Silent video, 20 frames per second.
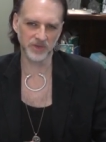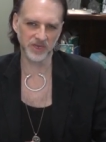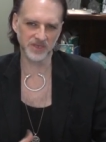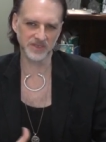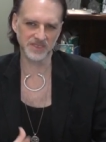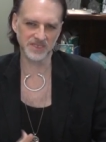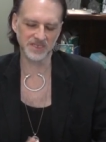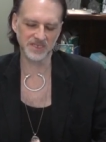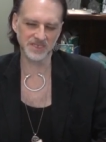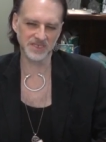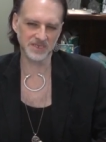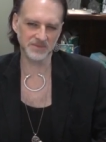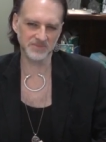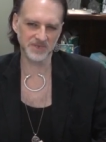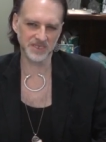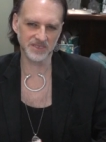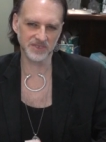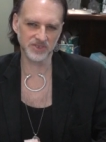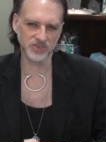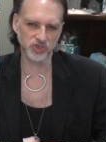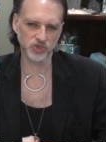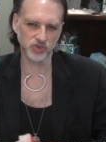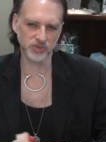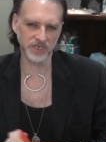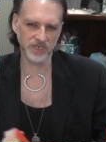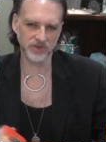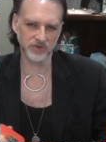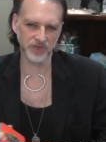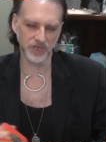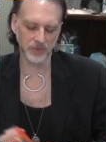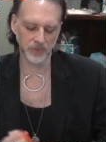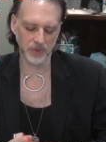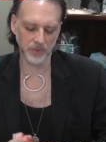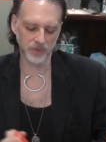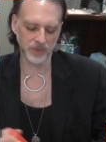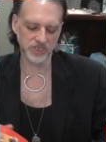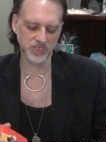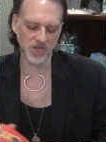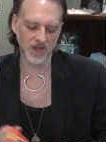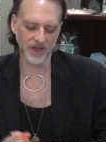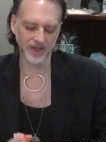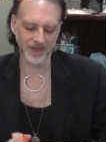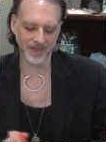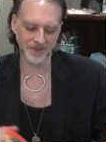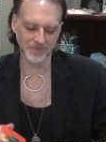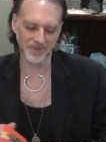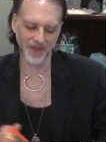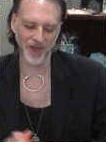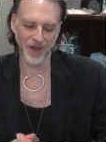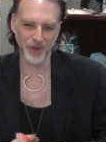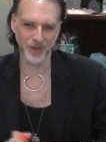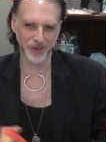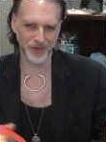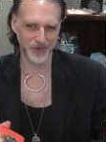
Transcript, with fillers: because these can be a little triggery when we're talking about,